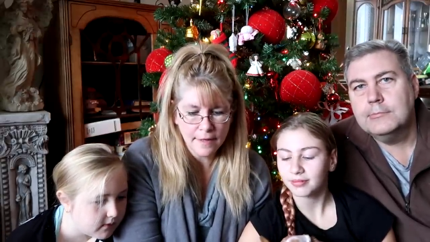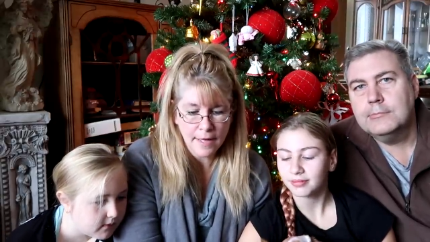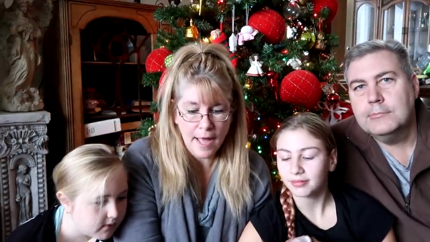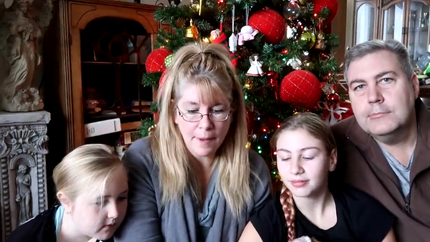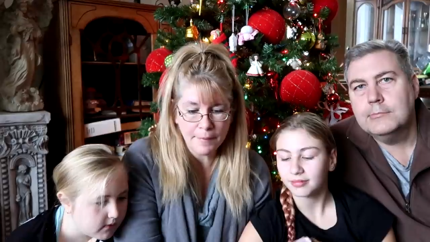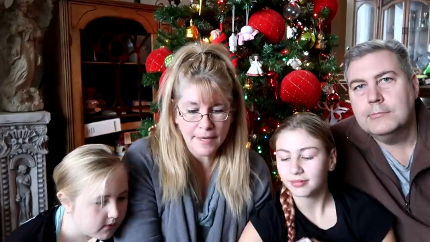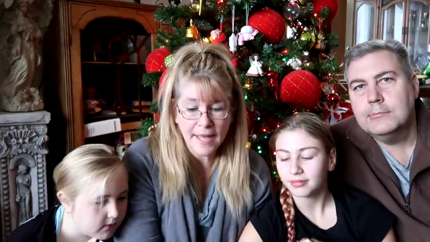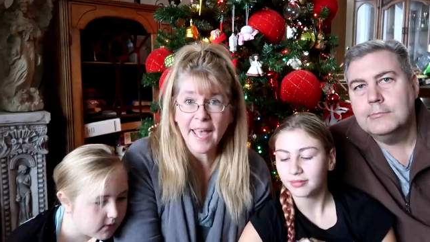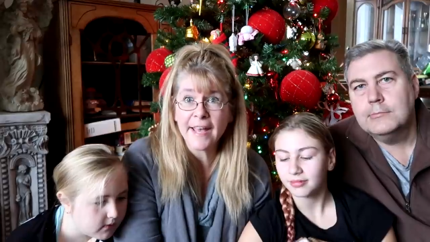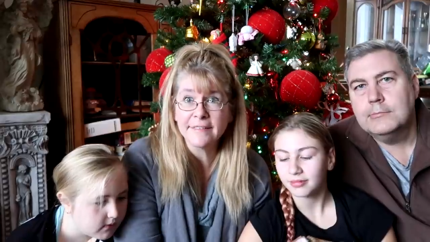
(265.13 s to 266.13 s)
Speaker 1: How many
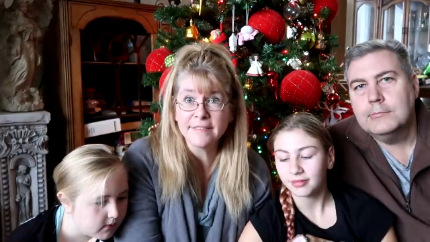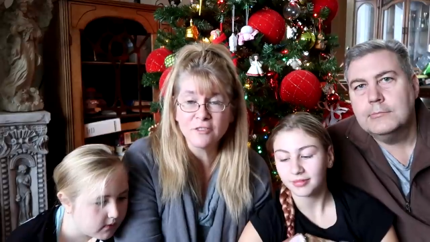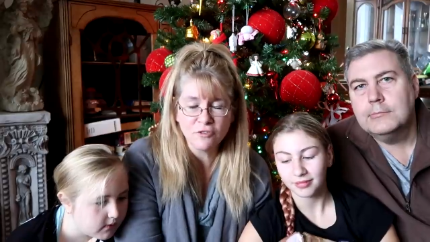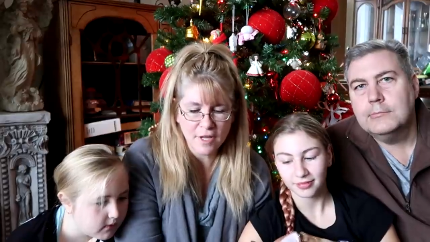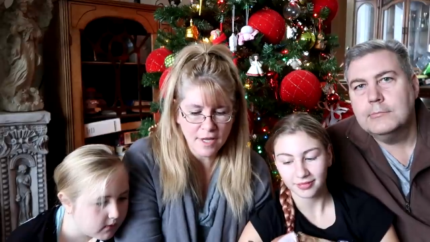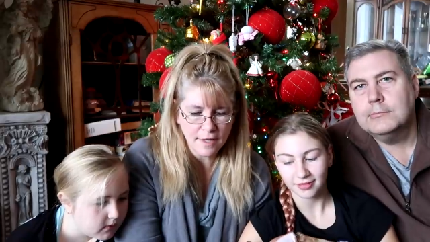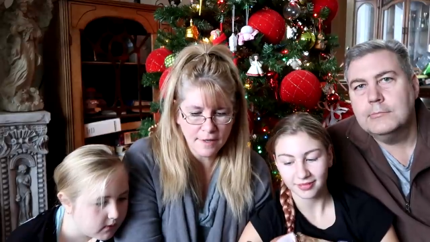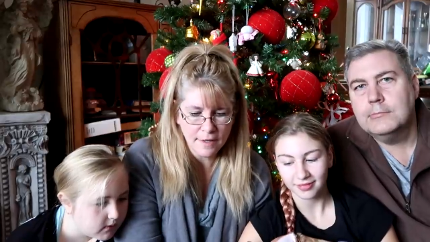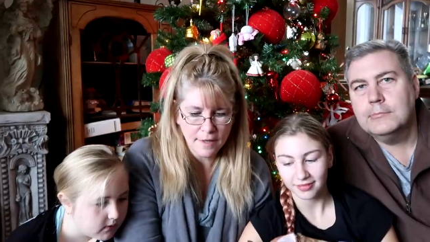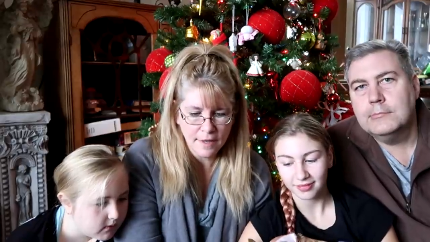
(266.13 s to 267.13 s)
hands is she?
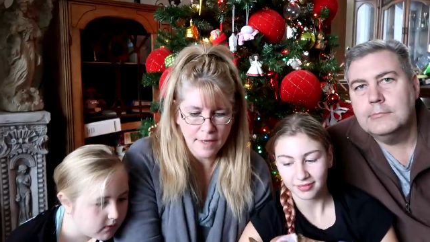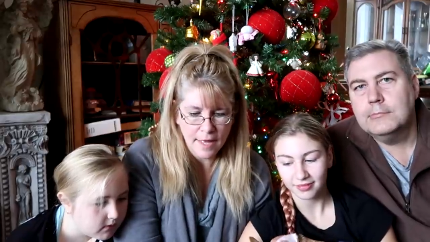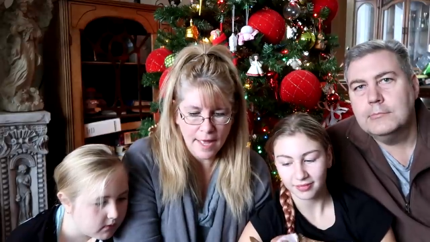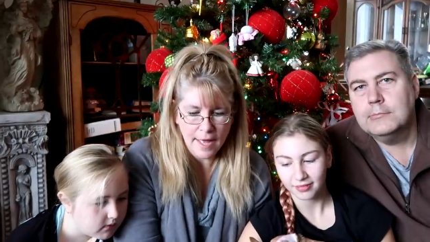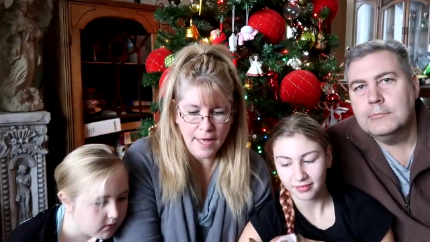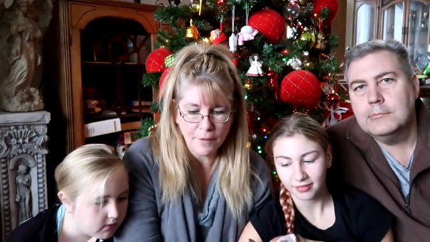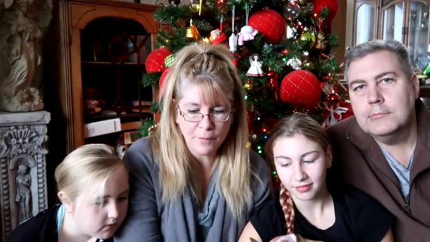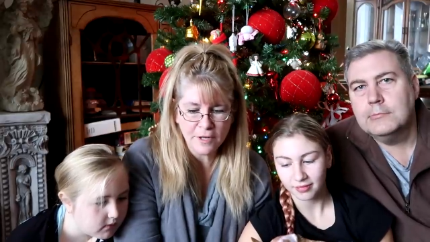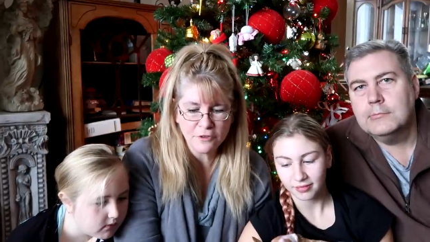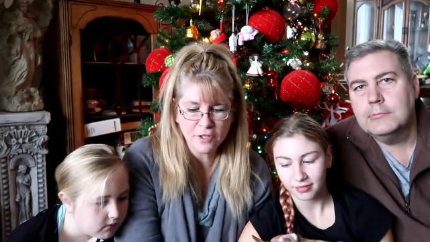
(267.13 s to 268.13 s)
And
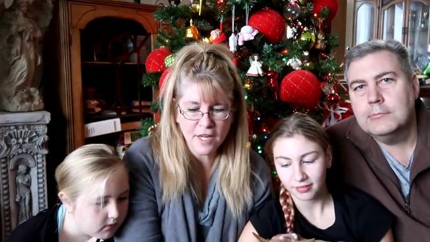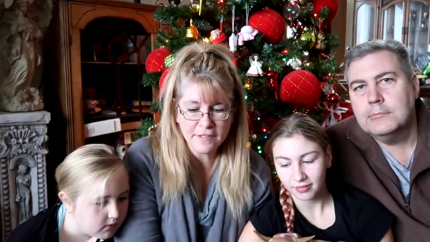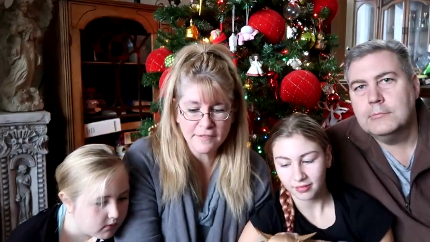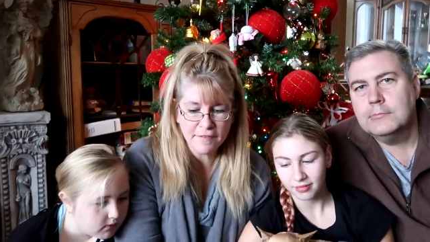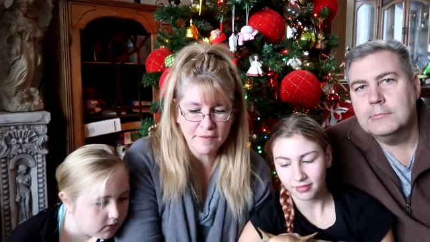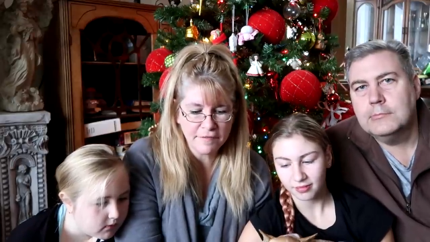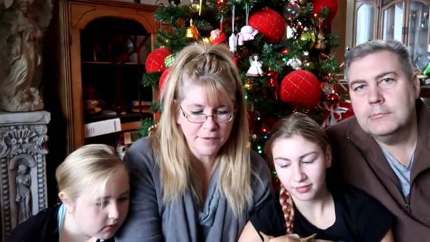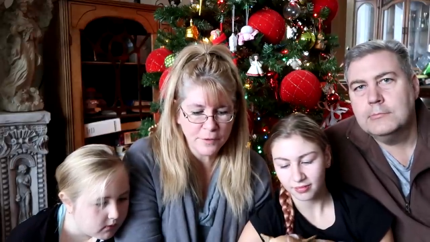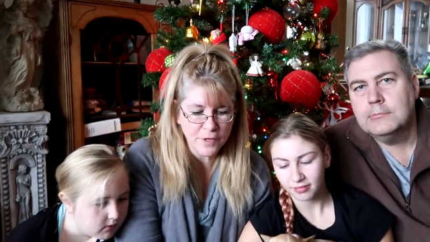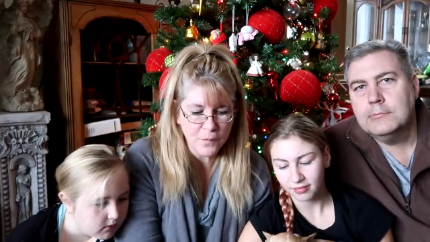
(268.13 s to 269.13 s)
what is your guys' favorite
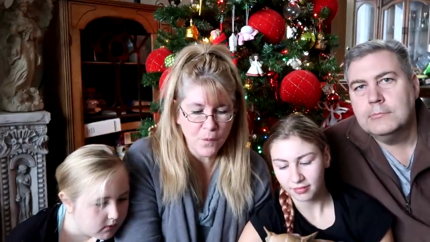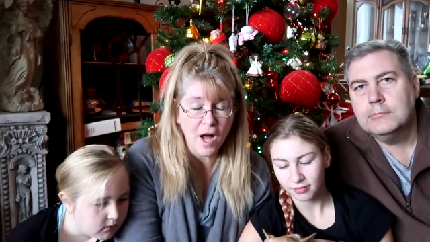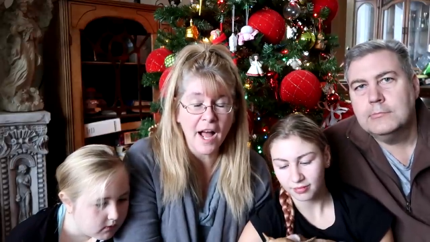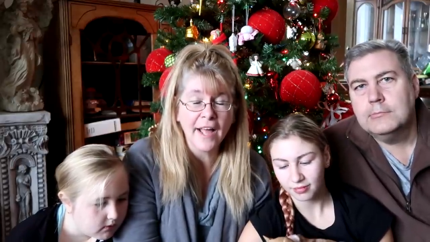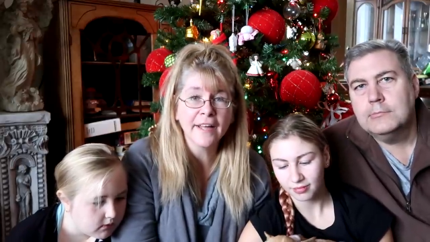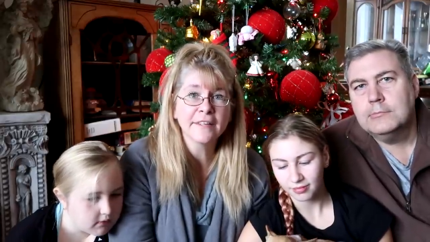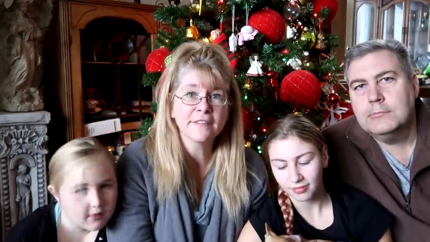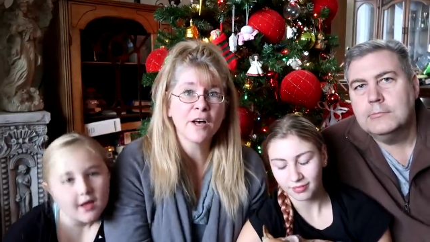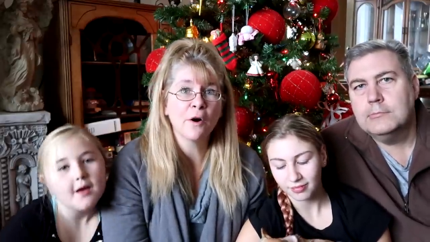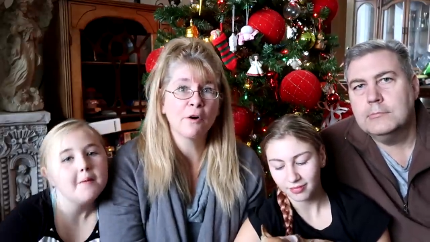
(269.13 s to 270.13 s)
food and why?"
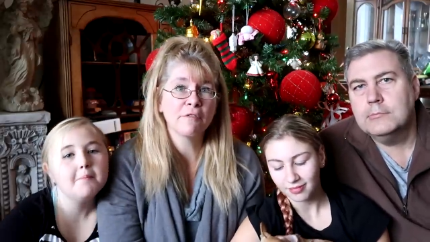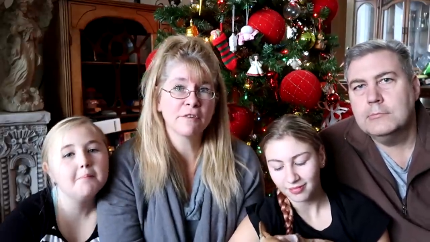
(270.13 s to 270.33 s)
So